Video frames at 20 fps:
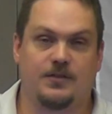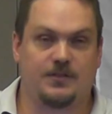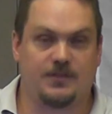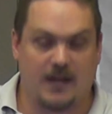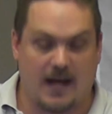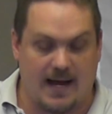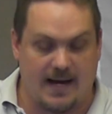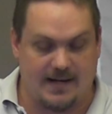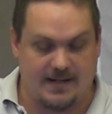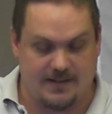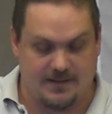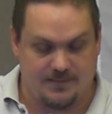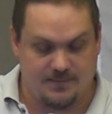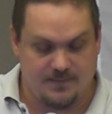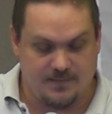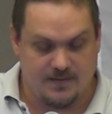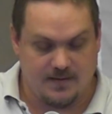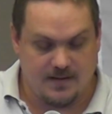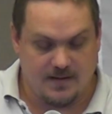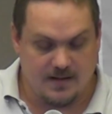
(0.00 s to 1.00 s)
society.
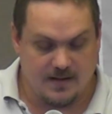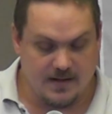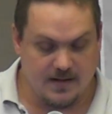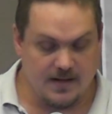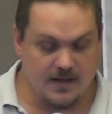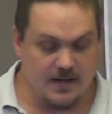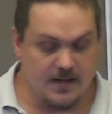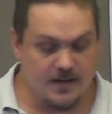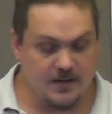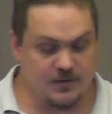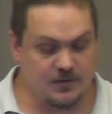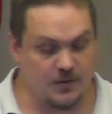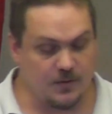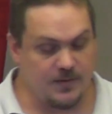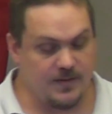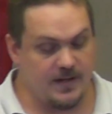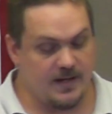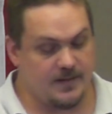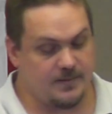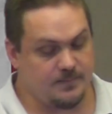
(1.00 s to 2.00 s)
So
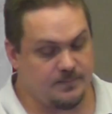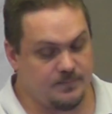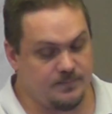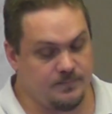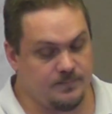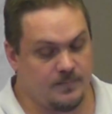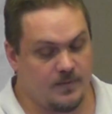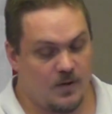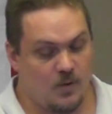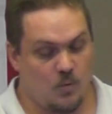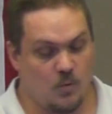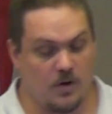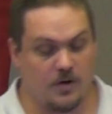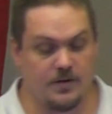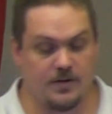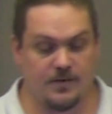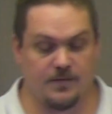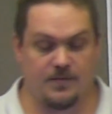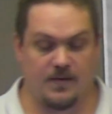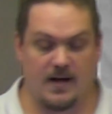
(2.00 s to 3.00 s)
then,
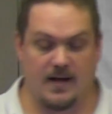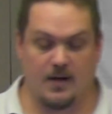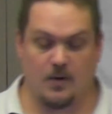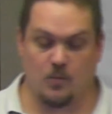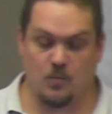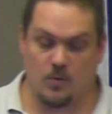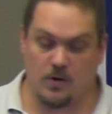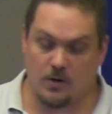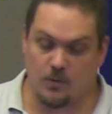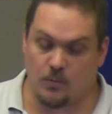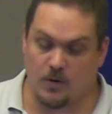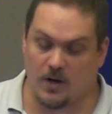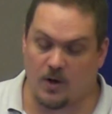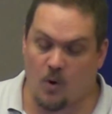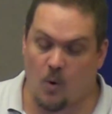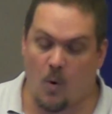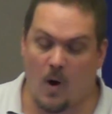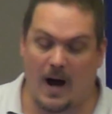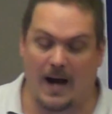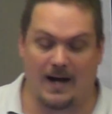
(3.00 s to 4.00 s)
we're
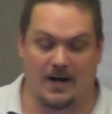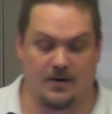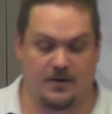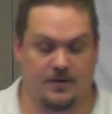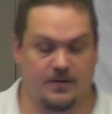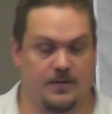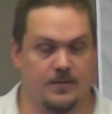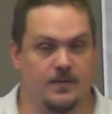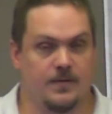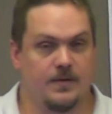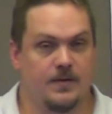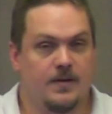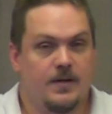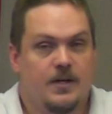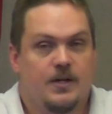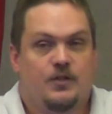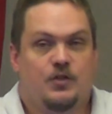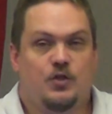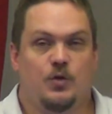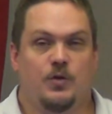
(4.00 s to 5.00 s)
required
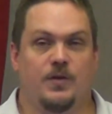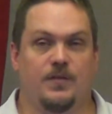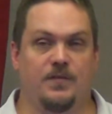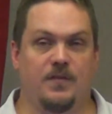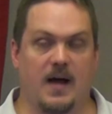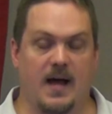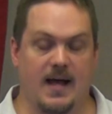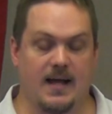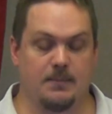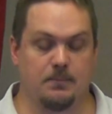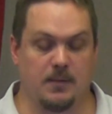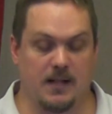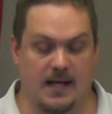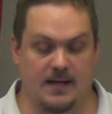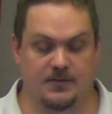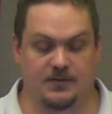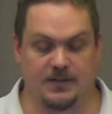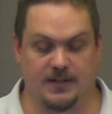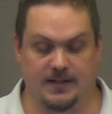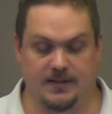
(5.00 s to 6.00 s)
to define
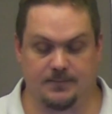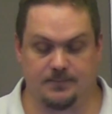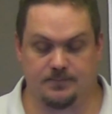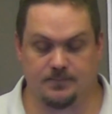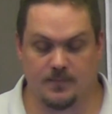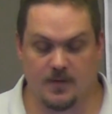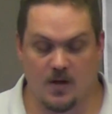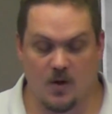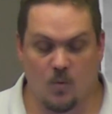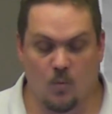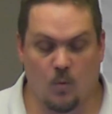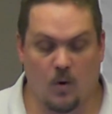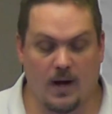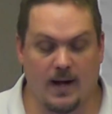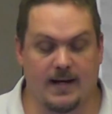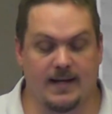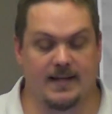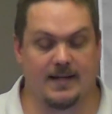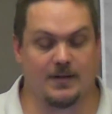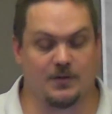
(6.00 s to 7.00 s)
blessing.
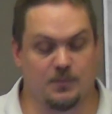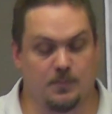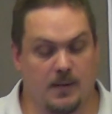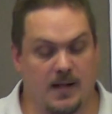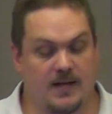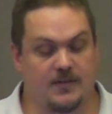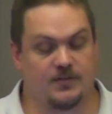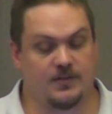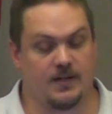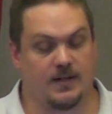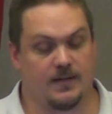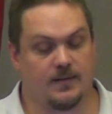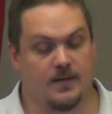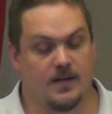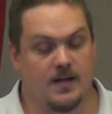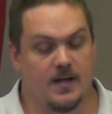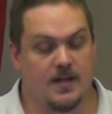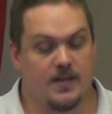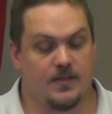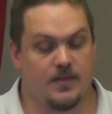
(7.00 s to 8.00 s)
What is blessing?
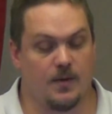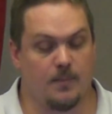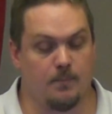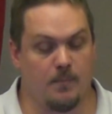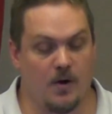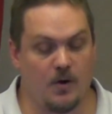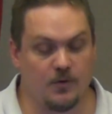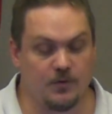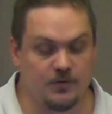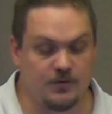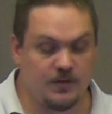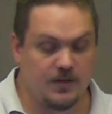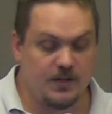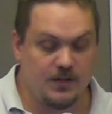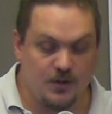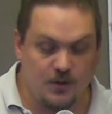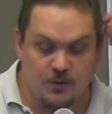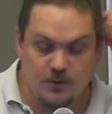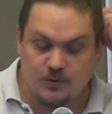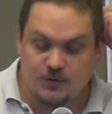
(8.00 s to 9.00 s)
The most
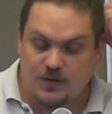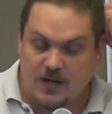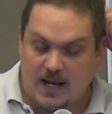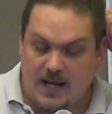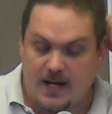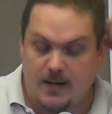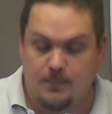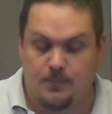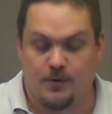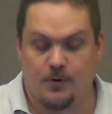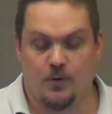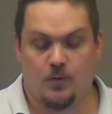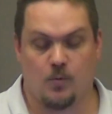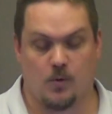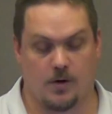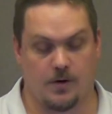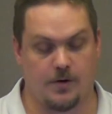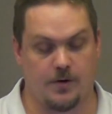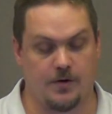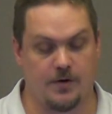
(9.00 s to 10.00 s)
used Hebrew
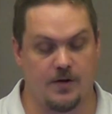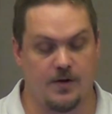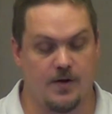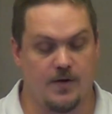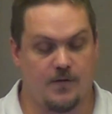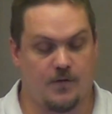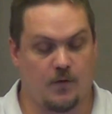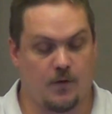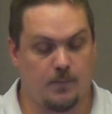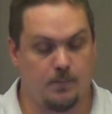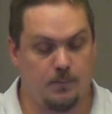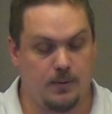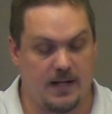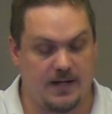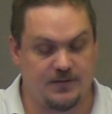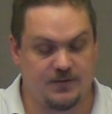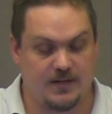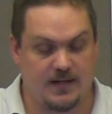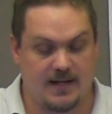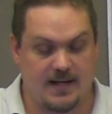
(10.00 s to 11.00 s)
word for
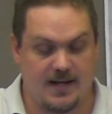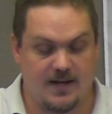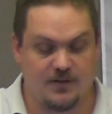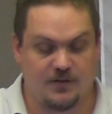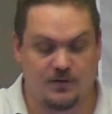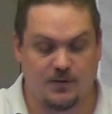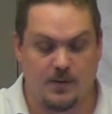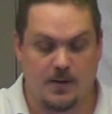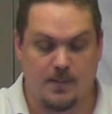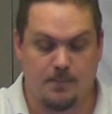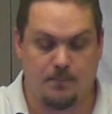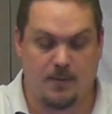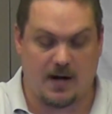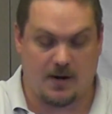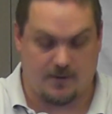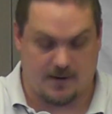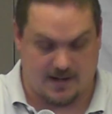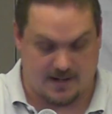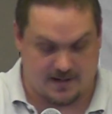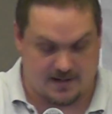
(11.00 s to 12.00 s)
blessing is
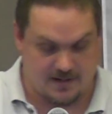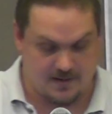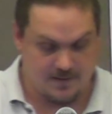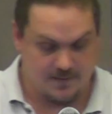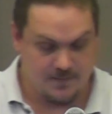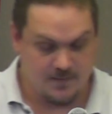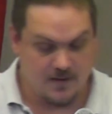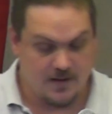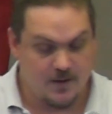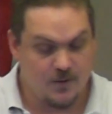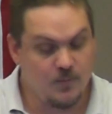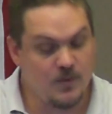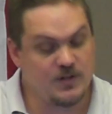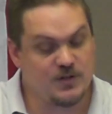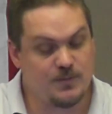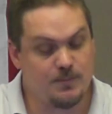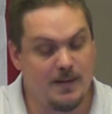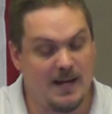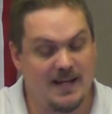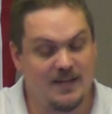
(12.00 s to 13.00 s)
berech,
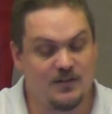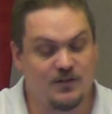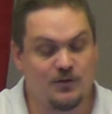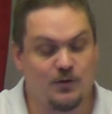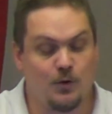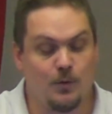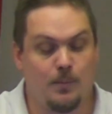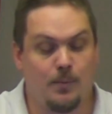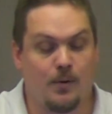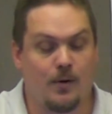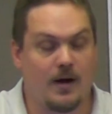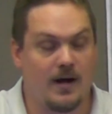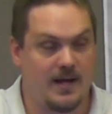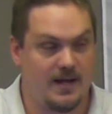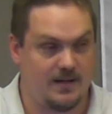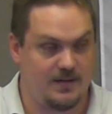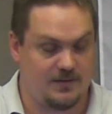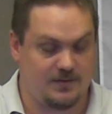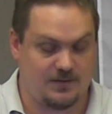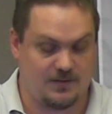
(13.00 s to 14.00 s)
which means to
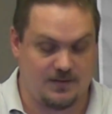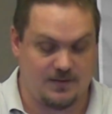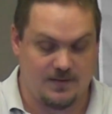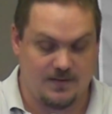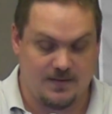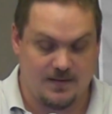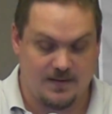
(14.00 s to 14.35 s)
praise.